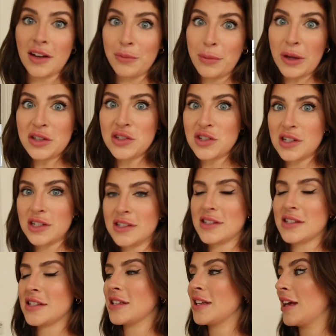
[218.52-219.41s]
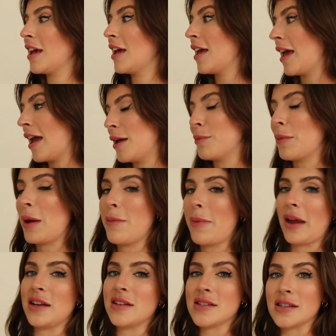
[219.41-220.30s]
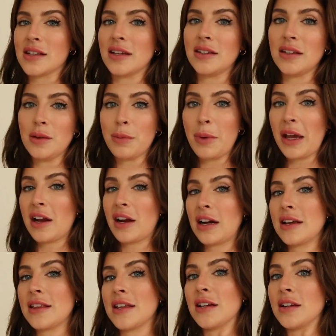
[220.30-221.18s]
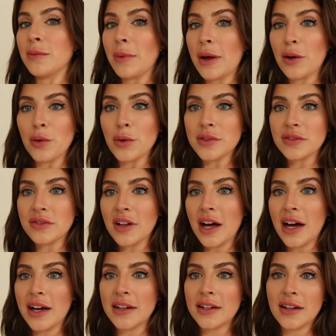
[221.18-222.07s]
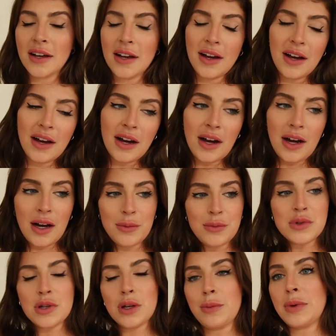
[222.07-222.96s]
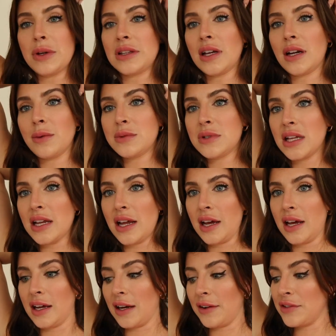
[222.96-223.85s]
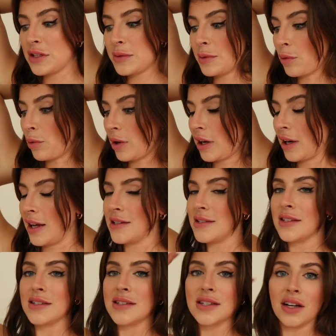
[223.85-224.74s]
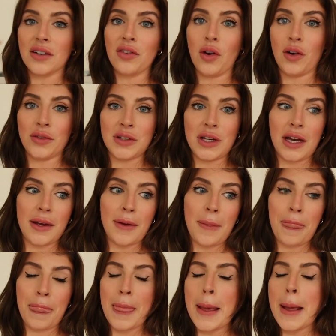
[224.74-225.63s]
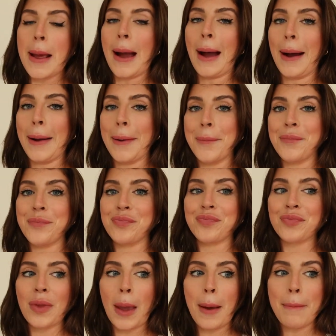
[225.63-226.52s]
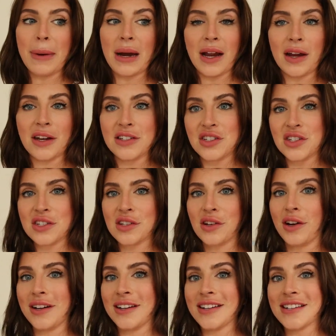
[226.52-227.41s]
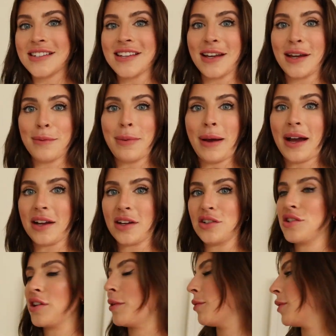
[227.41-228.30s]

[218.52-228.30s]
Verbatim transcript: have bed sheets, and my bed is slightly bigger than in my old flat. Um, so I picked that up today and I've just been organizing stuff all day. Um, but I just got an exciting package I